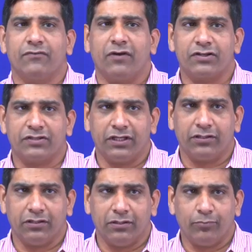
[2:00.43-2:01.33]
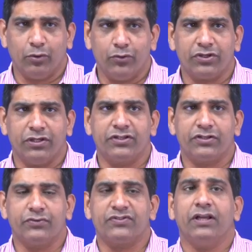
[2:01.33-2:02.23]
of arsenic pollution
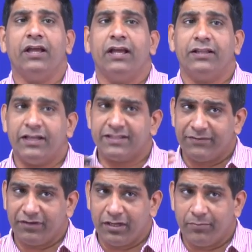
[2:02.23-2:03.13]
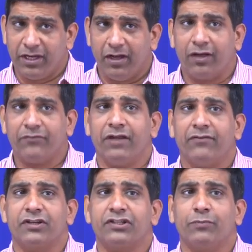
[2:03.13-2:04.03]
issues. There is even in Bihar we
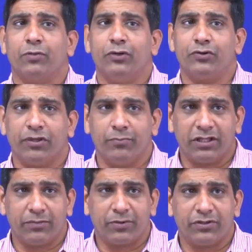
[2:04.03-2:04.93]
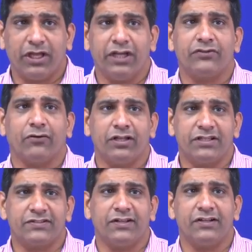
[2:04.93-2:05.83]
have arsenic pollution, Madhya Pradesh,
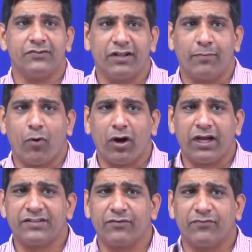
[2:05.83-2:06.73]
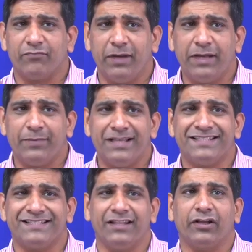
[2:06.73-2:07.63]
Rajasthan. So there are pockets of many
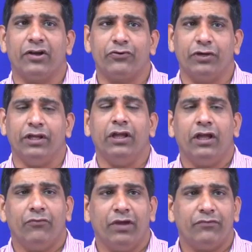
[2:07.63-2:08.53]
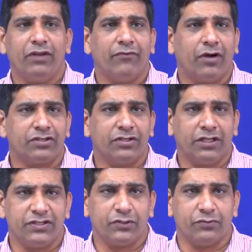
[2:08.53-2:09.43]
places in the country where we have
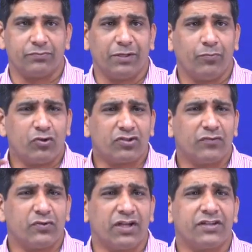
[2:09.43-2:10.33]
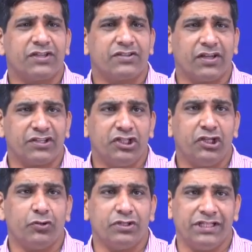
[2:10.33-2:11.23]
arsenic issues. But most of those arsenics are
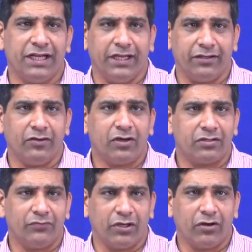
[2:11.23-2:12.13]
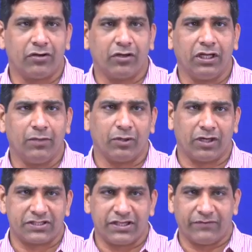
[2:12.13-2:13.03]
geogenic. We are not talking about
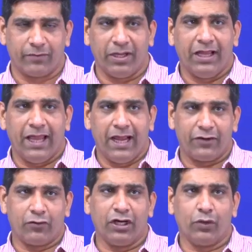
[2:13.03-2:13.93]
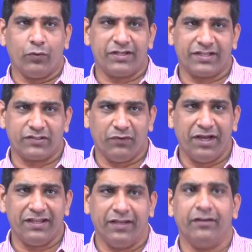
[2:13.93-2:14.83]
arsenic from electronic waste as
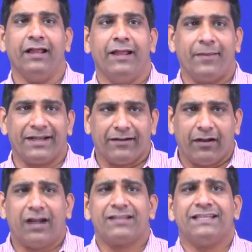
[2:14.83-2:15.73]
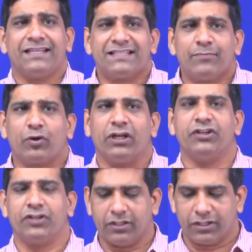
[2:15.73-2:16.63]
went there. But arsenic is a
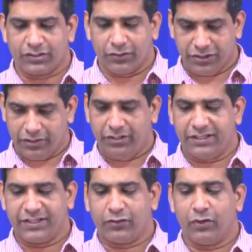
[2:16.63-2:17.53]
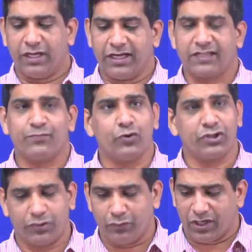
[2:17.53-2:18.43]
potential carcinogen. It's a chronic exposure to